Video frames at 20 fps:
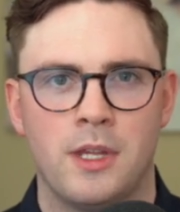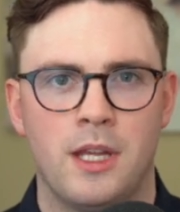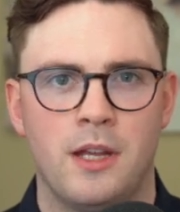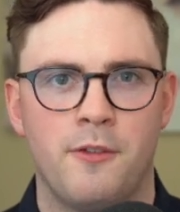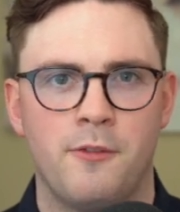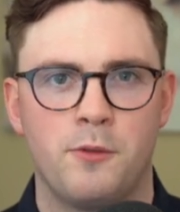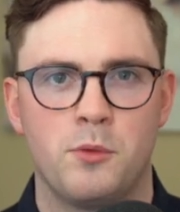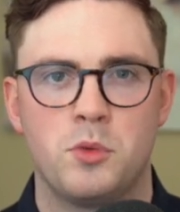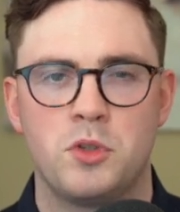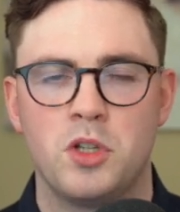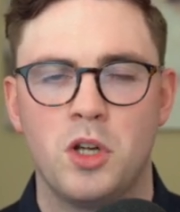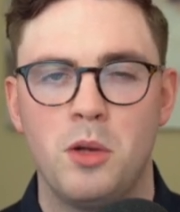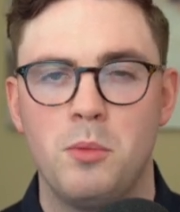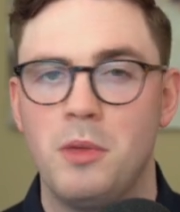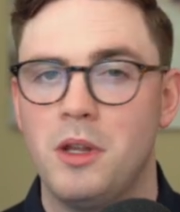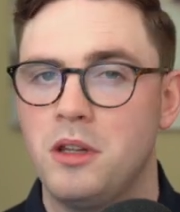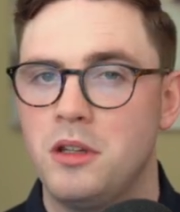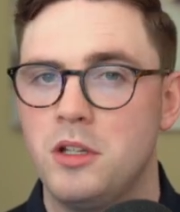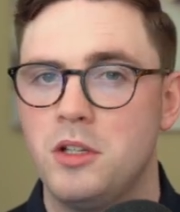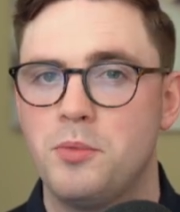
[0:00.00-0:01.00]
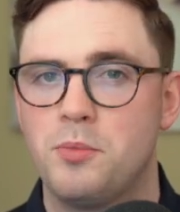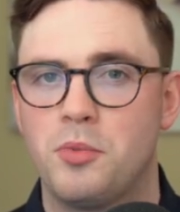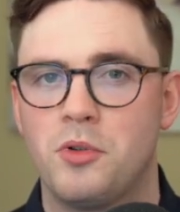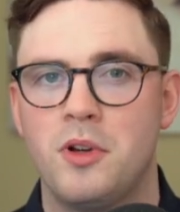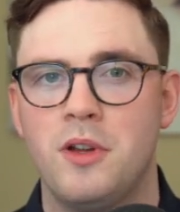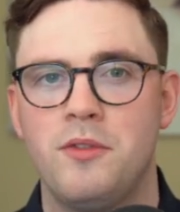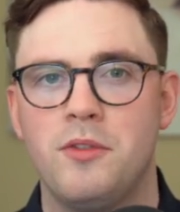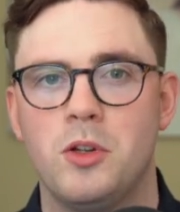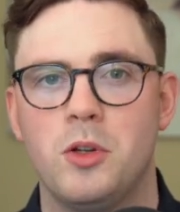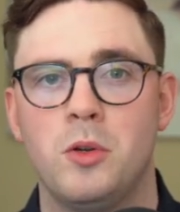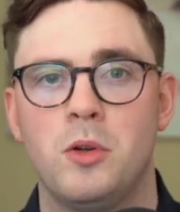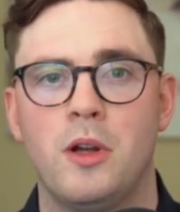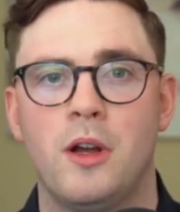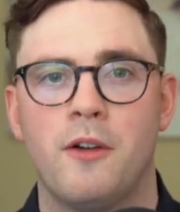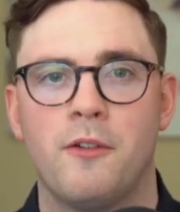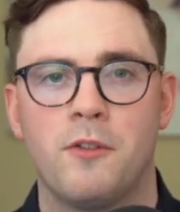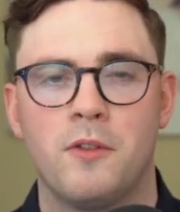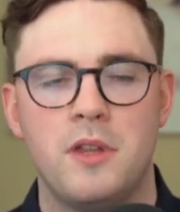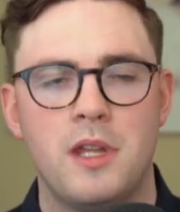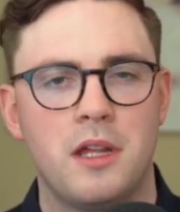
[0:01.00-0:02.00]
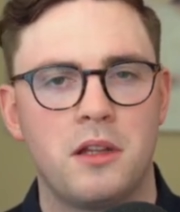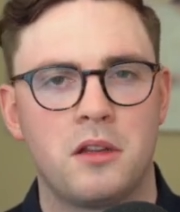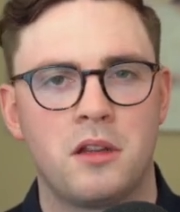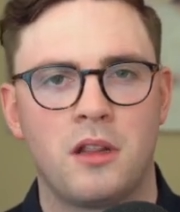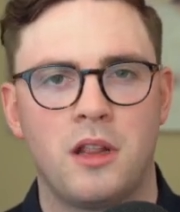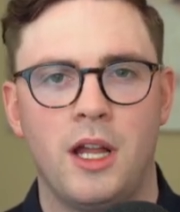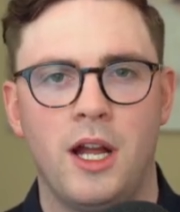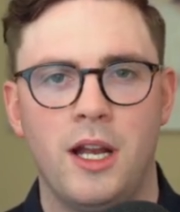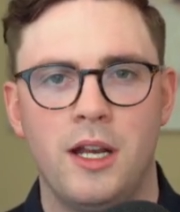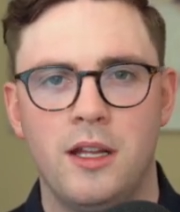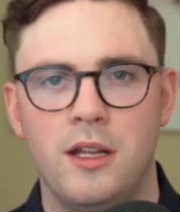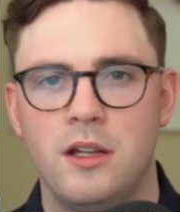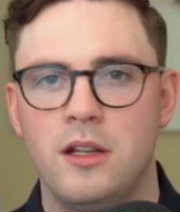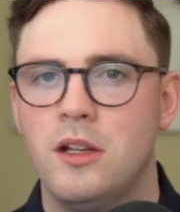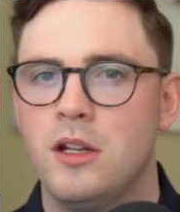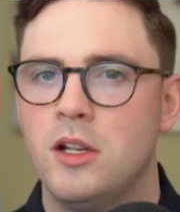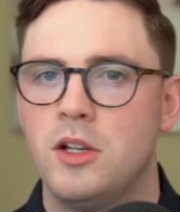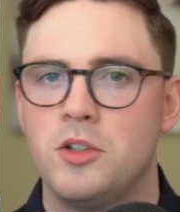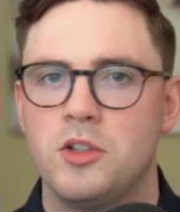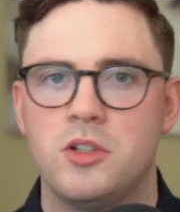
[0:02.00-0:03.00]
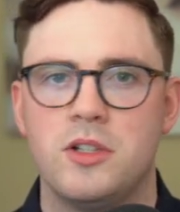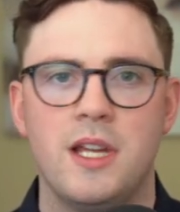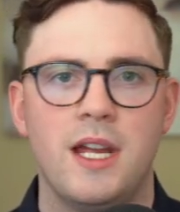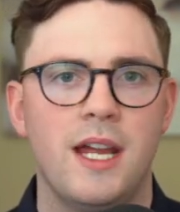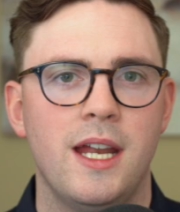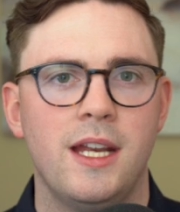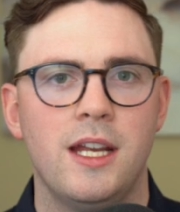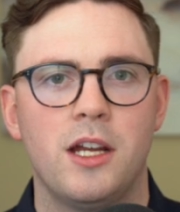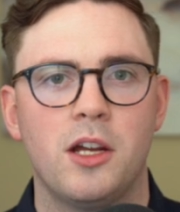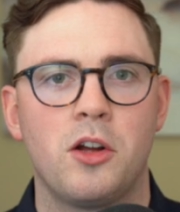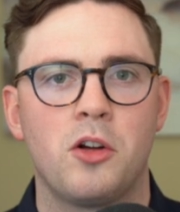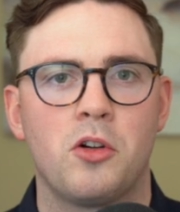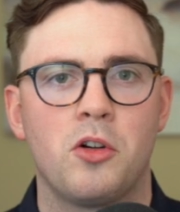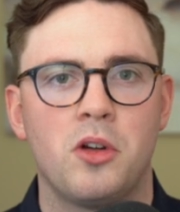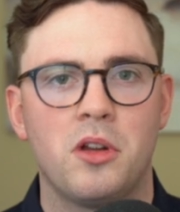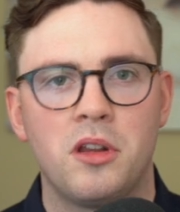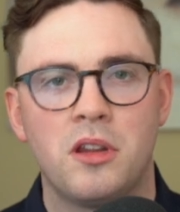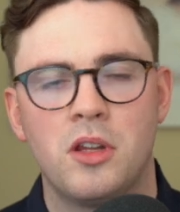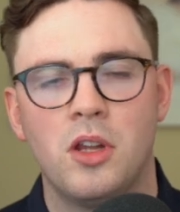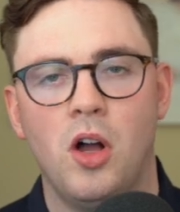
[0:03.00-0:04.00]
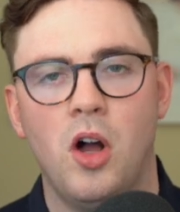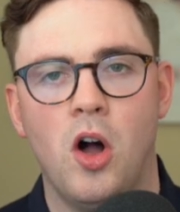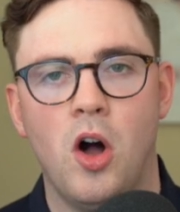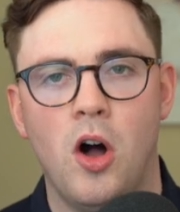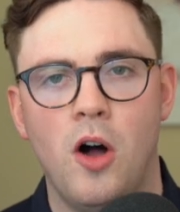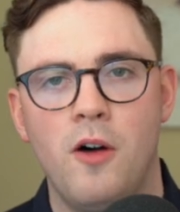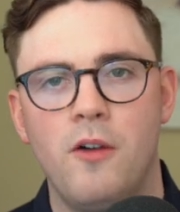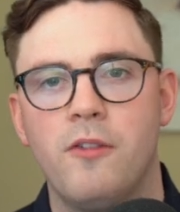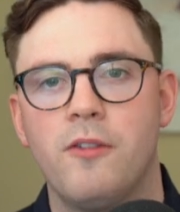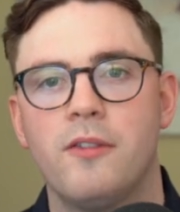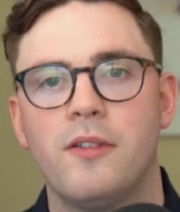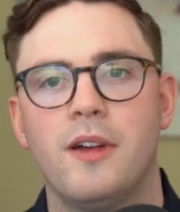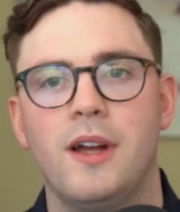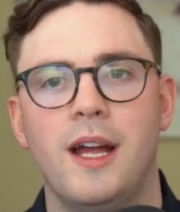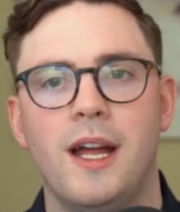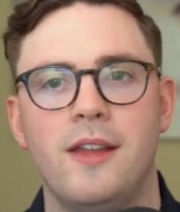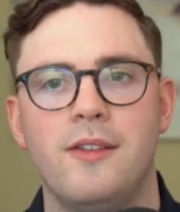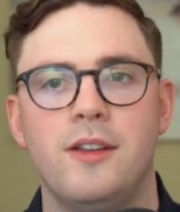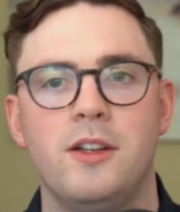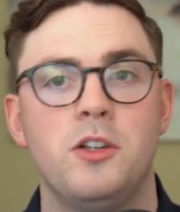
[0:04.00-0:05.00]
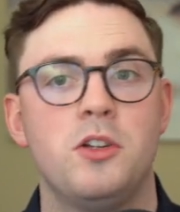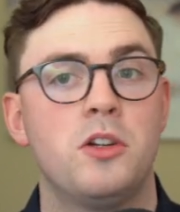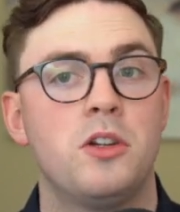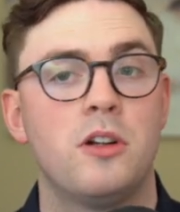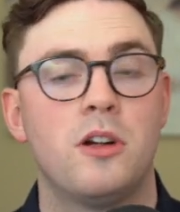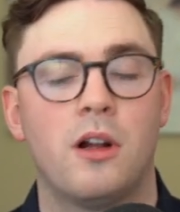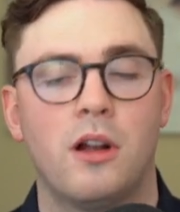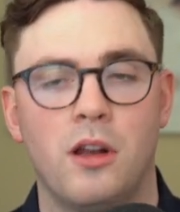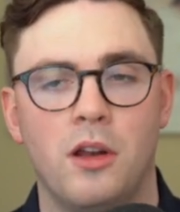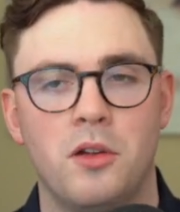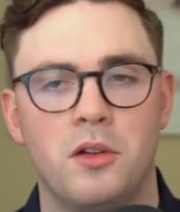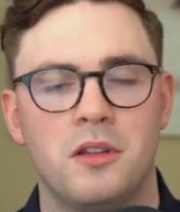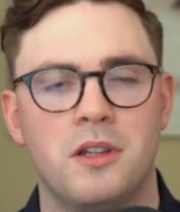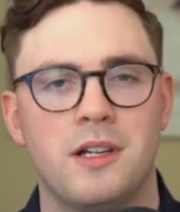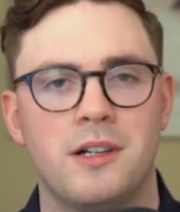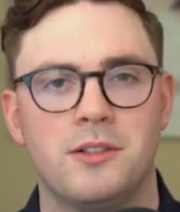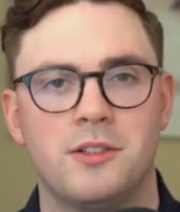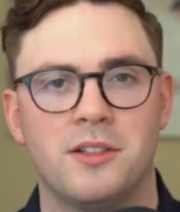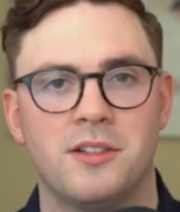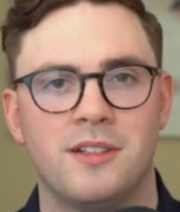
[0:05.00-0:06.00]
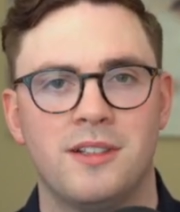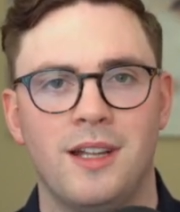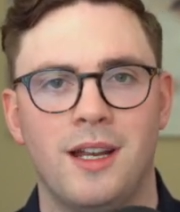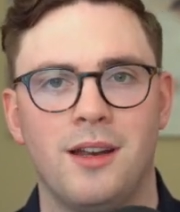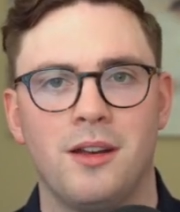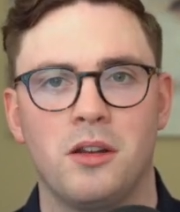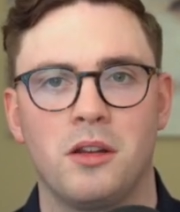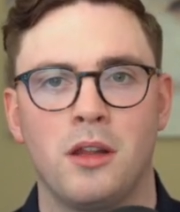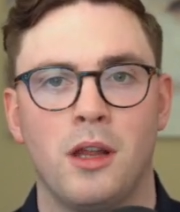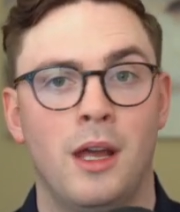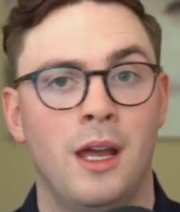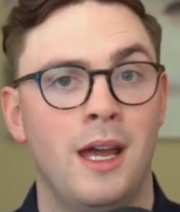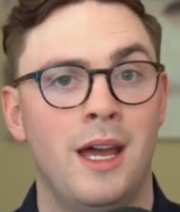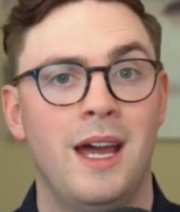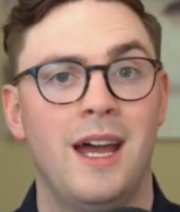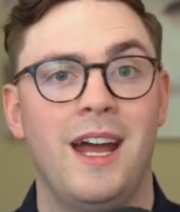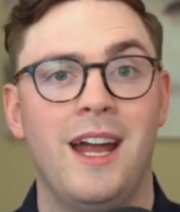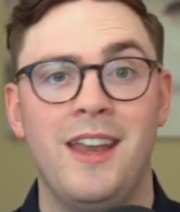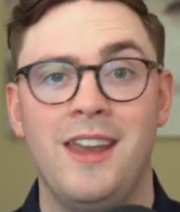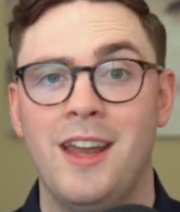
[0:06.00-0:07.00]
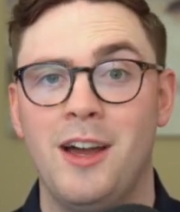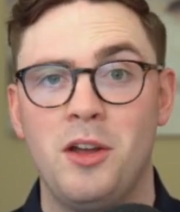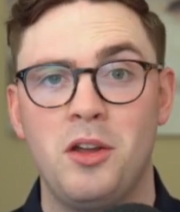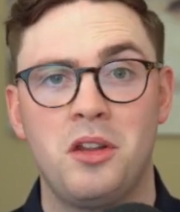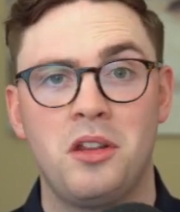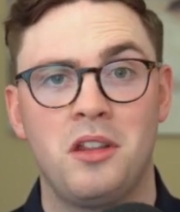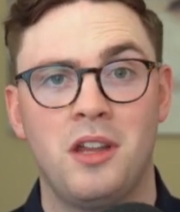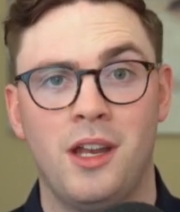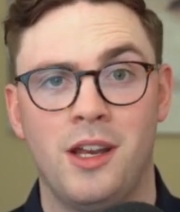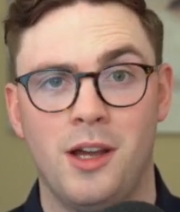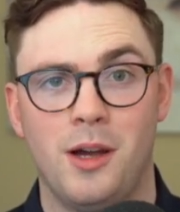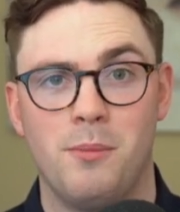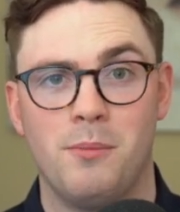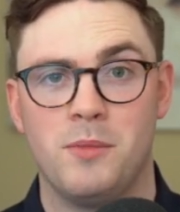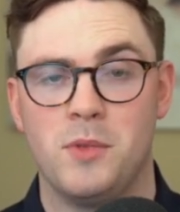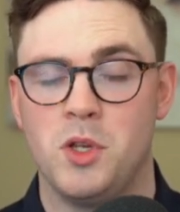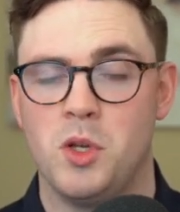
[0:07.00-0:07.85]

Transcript: And from show message preview, from that slider, just hit it across to off and then you can close down your settings. And now you're set up.